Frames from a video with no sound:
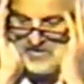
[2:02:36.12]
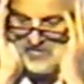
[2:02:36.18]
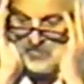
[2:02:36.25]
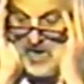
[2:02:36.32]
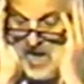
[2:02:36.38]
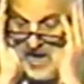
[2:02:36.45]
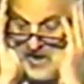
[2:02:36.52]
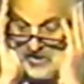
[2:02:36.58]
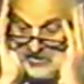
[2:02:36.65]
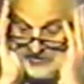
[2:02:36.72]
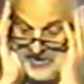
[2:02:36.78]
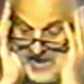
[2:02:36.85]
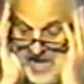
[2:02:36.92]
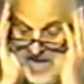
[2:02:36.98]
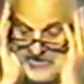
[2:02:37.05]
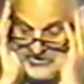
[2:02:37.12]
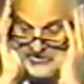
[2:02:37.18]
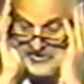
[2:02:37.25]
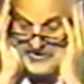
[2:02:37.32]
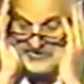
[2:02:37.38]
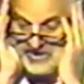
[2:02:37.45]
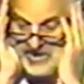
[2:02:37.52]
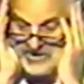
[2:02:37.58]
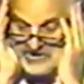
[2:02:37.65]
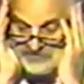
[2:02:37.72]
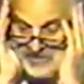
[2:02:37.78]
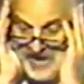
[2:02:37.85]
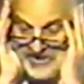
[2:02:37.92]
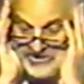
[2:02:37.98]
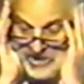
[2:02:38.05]
Well, the answer is this,
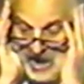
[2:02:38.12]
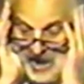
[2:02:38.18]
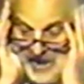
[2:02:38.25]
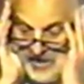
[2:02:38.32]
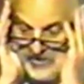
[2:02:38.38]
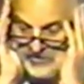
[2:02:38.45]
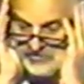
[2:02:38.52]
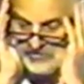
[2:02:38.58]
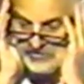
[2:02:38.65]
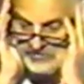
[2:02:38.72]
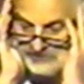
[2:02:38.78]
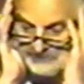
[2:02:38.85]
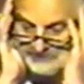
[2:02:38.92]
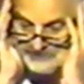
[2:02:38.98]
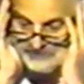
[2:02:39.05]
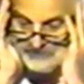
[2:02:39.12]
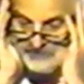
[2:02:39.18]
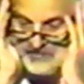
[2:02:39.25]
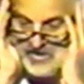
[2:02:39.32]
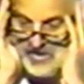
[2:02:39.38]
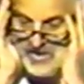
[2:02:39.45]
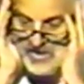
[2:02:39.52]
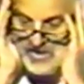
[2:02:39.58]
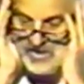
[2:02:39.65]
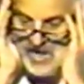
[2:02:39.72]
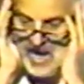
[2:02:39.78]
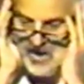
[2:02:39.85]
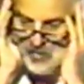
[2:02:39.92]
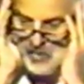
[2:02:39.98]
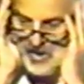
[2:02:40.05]
my child.
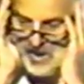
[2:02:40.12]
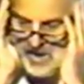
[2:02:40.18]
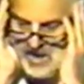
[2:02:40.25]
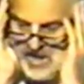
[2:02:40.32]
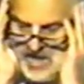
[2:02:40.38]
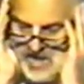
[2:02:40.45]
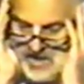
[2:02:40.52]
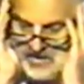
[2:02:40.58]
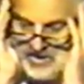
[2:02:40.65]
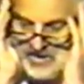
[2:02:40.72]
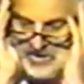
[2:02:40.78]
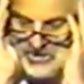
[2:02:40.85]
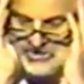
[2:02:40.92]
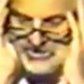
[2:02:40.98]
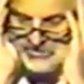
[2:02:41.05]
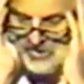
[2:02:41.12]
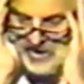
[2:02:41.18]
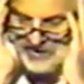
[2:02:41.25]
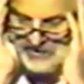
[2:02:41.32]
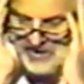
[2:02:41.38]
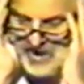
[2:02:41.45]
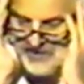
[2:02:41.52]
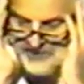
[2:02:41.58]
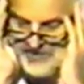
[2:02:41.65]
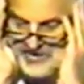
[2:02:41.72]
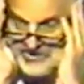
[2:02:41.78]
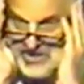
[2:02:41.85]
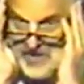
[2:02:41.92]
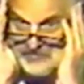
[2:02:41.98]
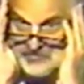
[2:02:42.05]
Yahweh struck down the
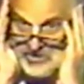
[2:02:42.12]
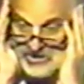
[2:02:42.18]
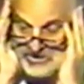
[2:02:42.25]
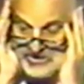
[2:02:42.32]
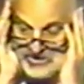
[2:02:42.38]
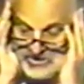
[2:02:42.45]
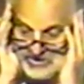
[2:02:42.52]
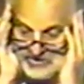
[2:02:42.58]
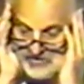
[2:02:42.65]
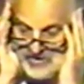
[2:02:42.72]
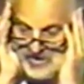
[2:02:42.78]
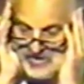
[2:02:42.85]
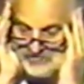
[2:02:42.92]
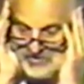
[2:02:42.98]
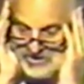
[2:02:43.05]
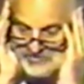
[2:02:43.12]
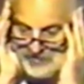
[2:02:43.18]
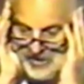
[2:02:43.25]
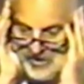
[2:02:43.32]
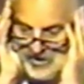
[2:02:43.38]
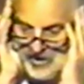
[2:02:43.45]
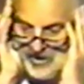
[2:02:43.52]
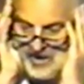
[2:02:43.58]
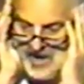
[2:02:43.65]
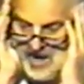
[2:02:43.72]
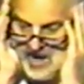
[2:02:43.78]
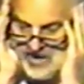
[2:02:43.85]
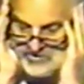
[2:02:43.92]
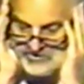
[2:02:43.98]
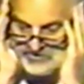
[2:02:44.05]
Egyptians but spared our
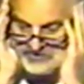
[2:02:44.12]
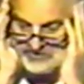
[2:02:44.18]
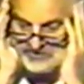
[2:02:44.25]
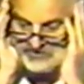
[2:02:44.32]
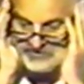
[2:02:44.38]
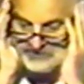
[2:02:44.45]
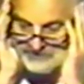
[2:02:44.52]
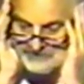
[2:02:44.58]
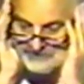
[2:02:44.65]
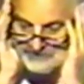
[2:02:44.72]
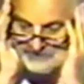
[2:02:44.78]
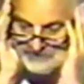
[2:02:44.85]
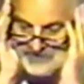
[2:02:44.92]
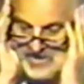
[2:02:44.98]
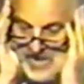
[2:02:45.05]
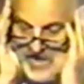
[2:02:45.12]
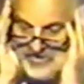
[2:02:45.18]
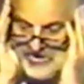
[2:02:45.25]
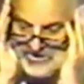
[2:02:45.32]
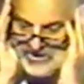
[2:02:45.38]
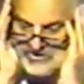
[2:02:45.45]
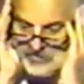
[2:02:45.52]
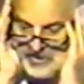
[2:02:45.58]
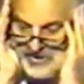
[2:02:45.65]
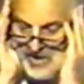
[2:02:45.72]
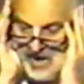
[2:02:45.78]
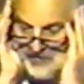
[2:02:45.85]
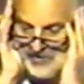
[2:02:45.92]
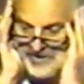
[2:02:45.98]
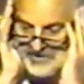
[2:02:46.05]
houses. This is what
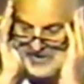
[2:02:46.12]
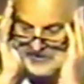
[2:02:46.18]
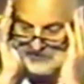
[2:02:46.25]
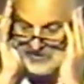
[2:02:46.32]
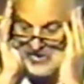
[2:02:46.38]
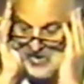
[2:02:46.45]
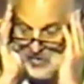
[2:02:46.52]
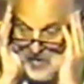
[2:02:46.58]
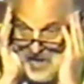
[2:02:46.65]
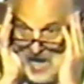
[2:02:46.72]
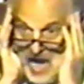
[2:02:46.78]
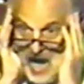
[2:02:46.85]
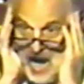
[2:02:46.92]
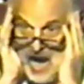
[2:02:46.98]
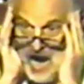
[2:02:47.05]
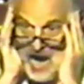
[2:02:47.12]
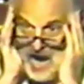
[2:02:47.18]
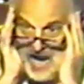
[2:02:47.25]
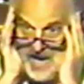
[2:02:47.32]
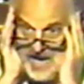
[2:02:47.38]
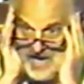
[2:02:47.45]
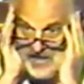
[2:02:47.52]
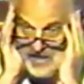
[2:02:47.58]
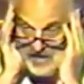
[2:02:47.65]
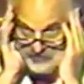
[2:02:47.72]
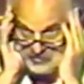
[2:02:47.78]
Yahweh did when I